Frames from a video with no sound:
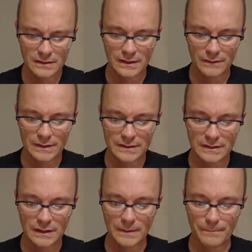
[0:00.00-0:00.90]
There
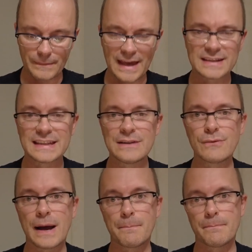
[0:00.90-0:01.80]
is
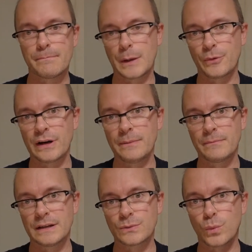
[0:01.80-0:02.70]
SD-RAM memory.
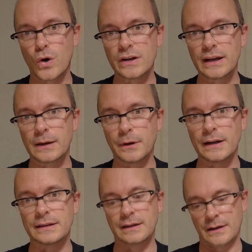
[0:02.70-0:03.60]
It's 1
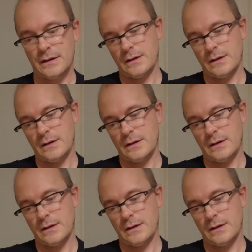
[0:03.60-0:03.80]
gigabyte.